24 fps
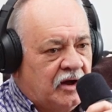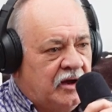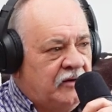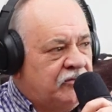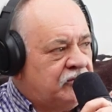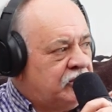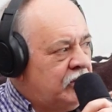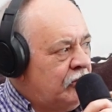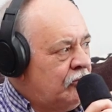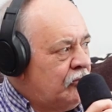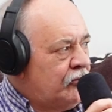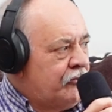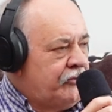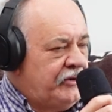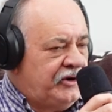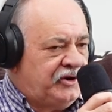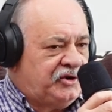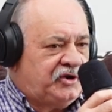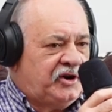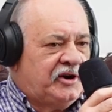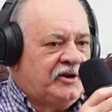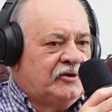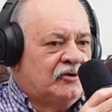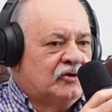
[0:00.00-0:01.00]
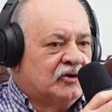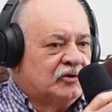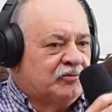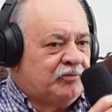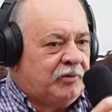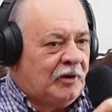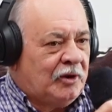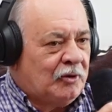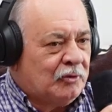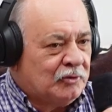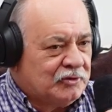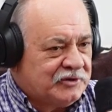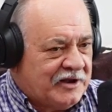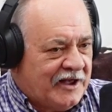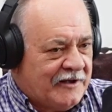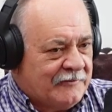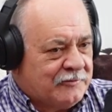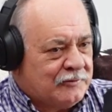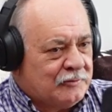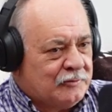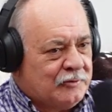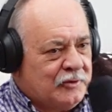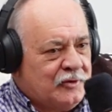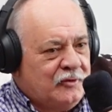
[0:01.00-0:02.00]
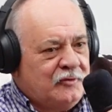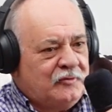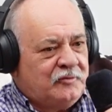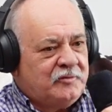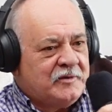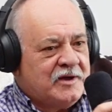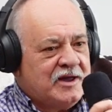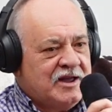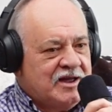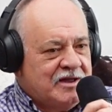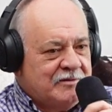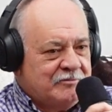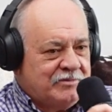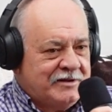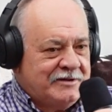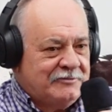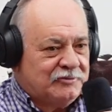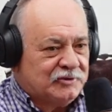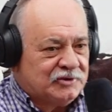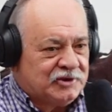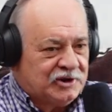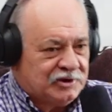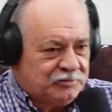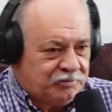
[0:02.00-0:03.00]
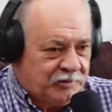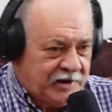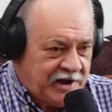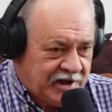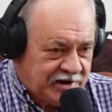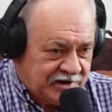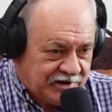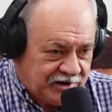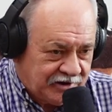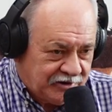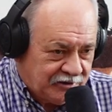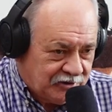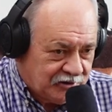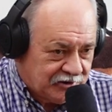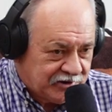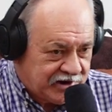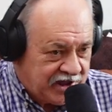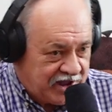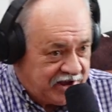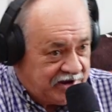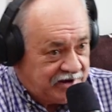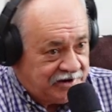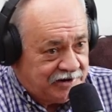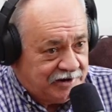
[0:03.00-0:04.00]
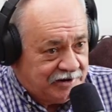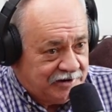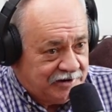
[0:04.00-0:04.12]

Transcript: if two or three shingles blows off a roof, people says we had a hurricane.